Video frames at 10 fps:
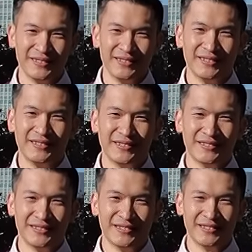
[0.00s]

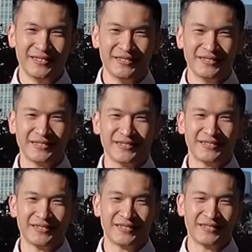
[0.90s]

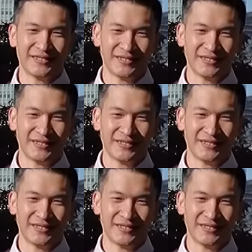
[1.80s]
[no speech]